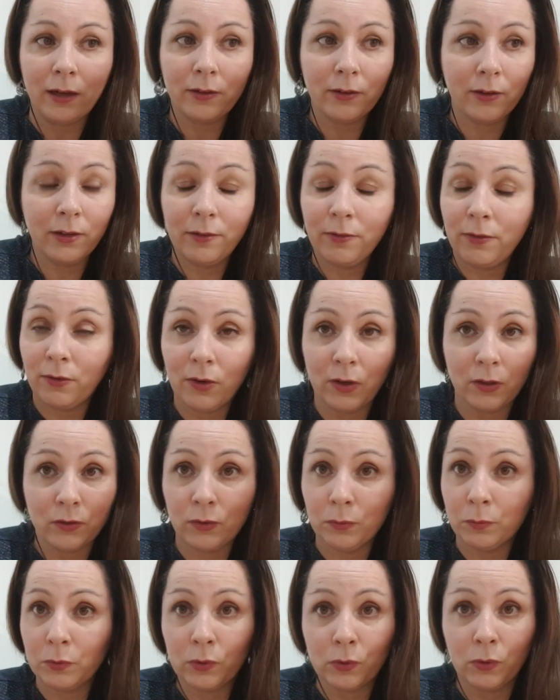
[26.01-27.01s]
I don't know if I've got
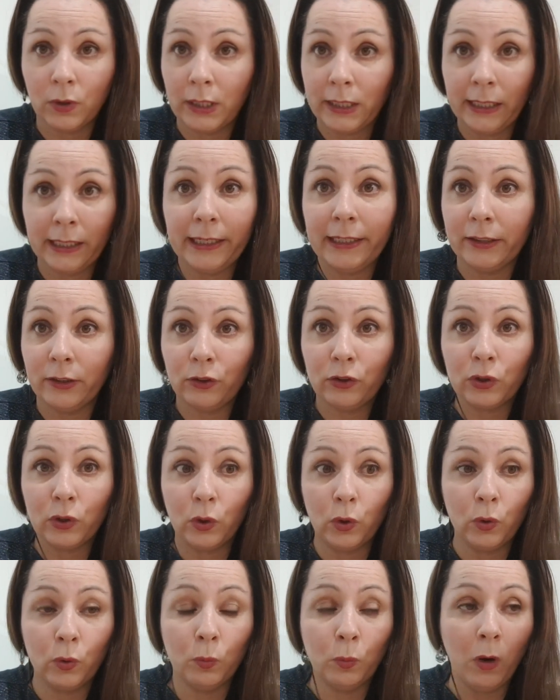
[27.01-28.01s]
some sort of glitch
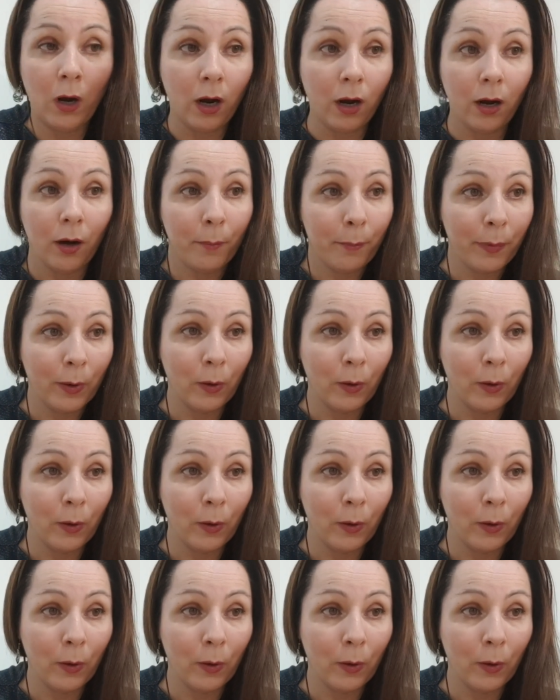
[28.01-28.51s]
or what,